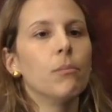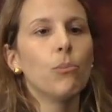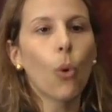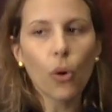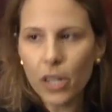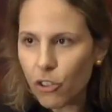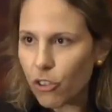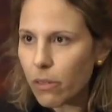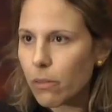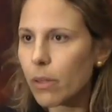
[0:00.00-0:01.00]

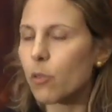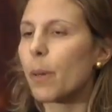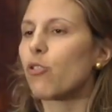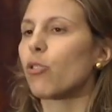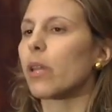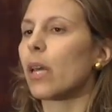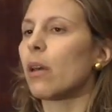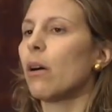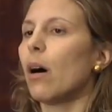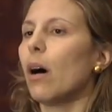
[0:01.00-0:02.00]
mortgages,
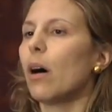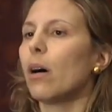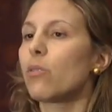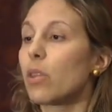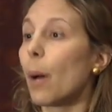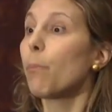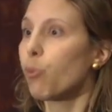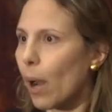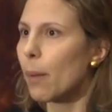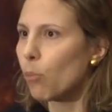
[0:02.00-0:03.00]
especially
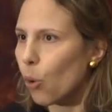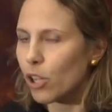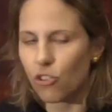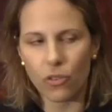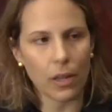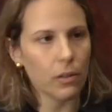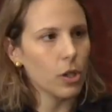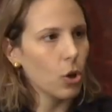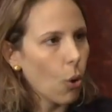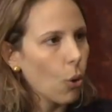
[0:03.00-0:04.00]
subprime mortgages, as
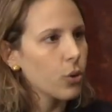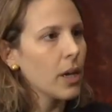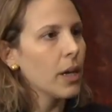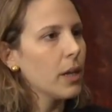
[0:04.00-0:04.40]
they're called,